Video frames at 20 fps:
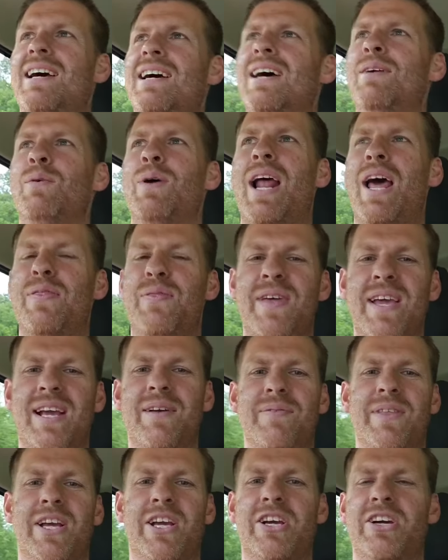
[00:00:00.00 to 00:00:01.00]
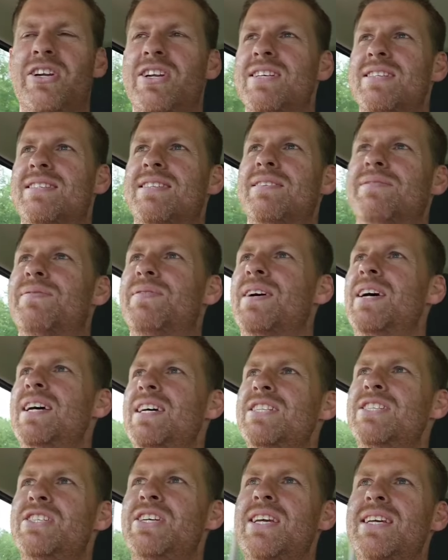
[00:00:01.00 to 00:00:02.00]
And when I think of the goodness of
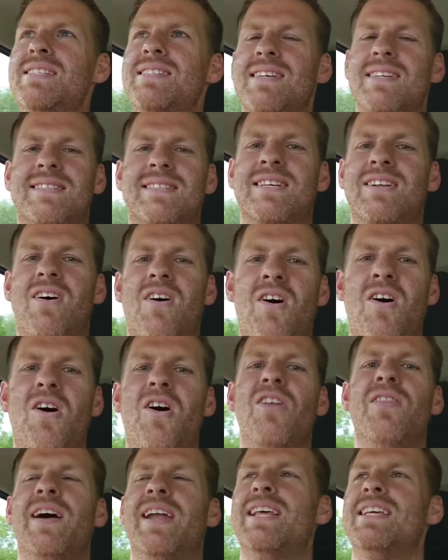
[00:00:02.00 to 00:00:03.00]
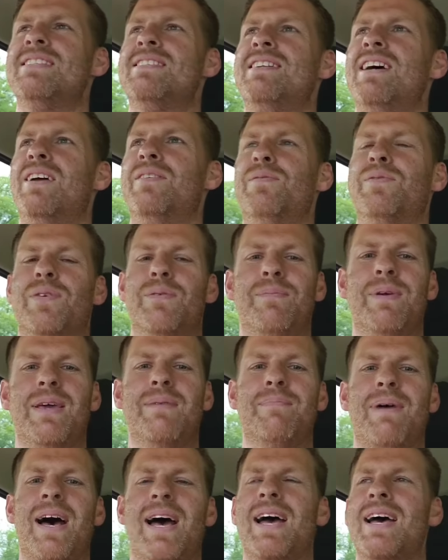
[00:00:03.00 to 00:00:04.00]
Jesus and all that he's done for me,
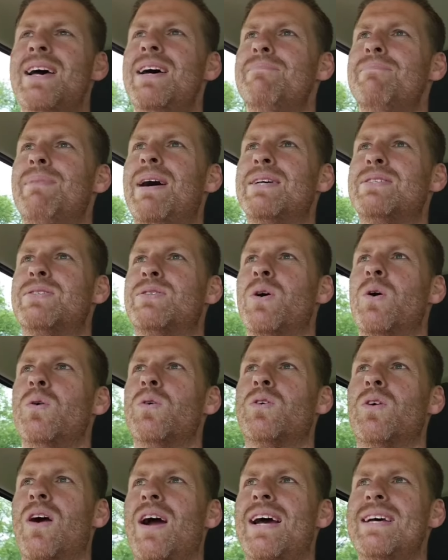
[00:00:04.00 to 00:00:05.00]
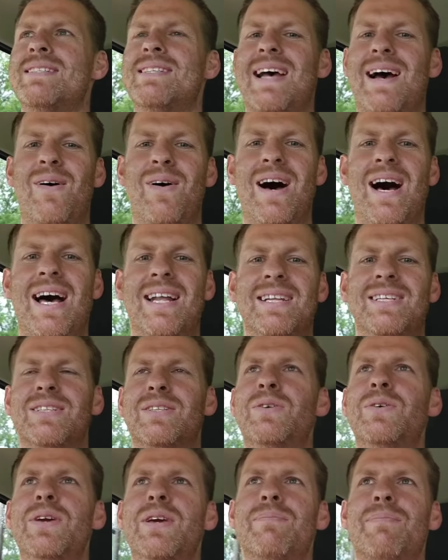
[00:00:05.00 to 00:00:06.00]
my, my soul cries out,
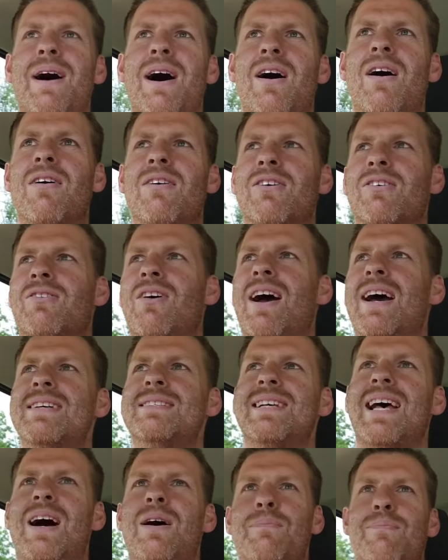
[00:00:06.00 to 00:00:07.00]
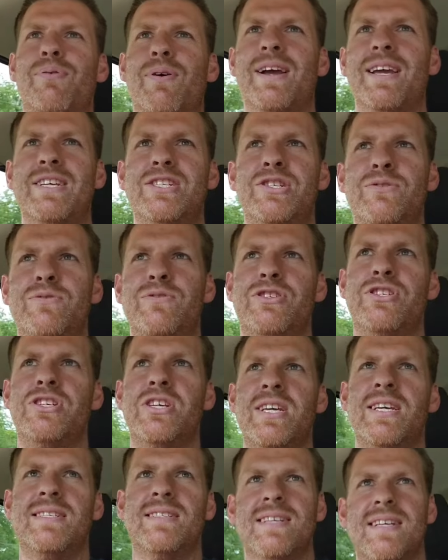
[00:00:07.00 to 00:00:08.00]
Hallelujah. My heart cries out, Praise you,
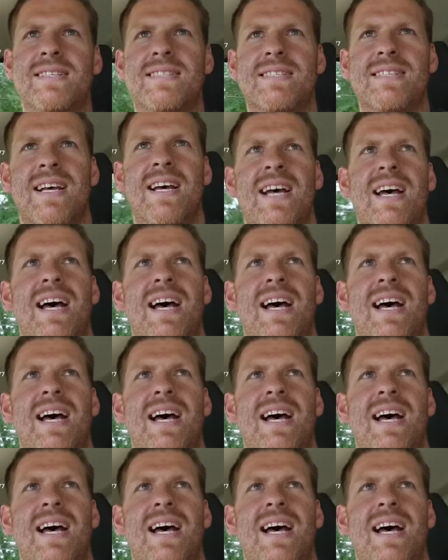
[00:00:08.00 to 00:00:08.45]
Jesus.